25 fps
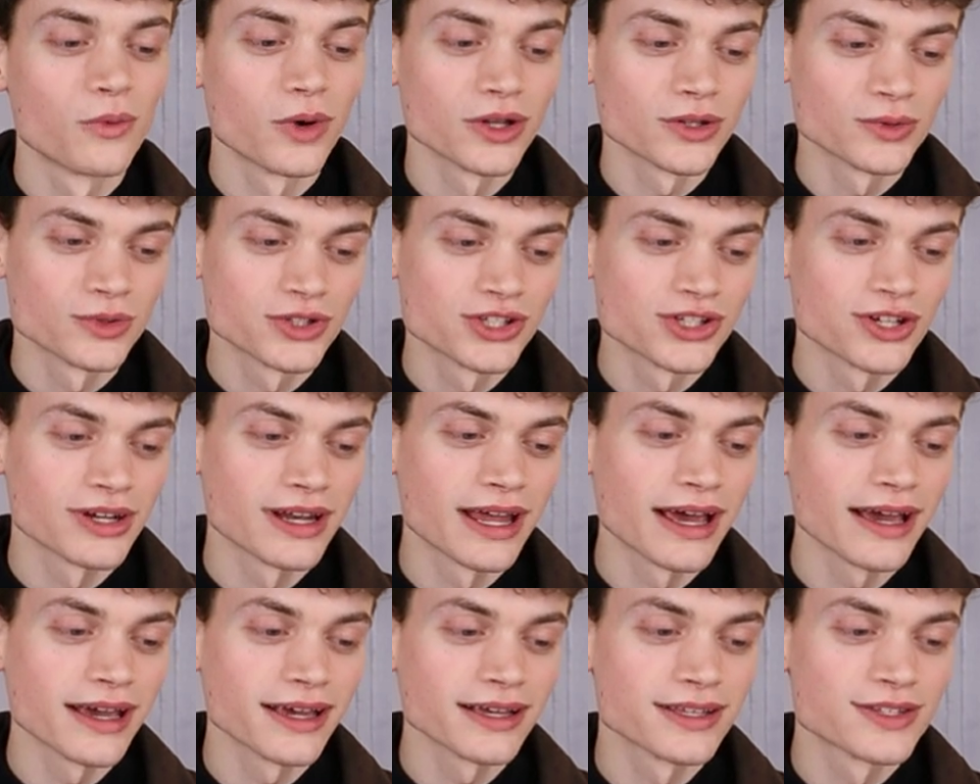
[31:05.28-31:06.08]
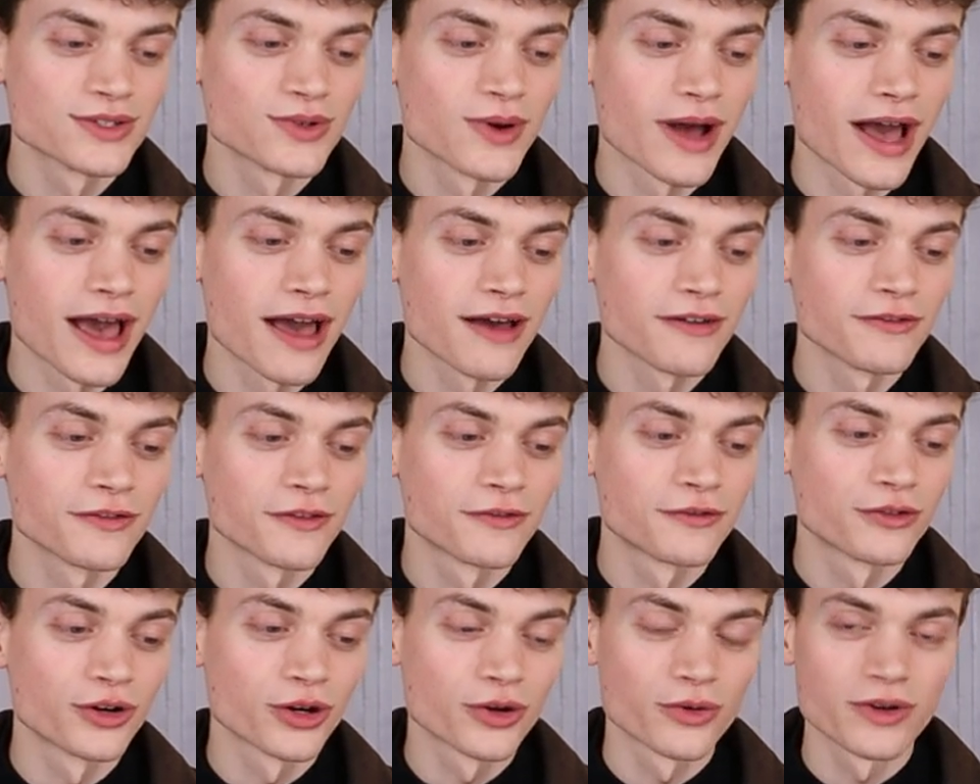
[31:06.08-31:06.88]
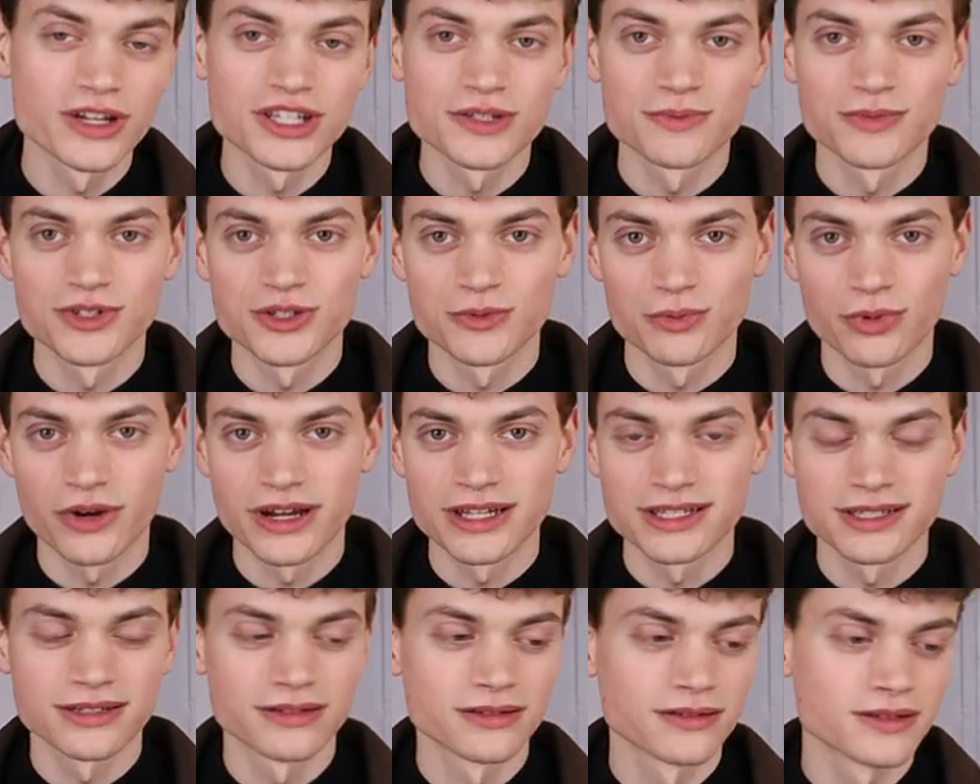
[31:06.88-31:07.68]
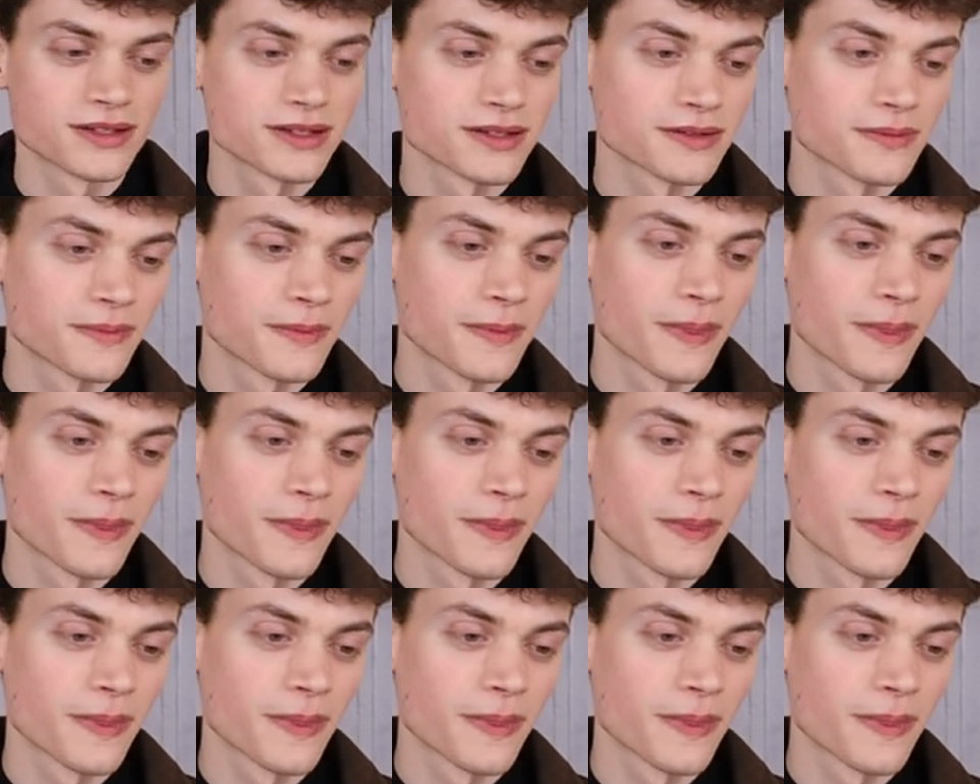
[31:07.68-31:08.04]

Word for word: what would you like to have for Christmas present?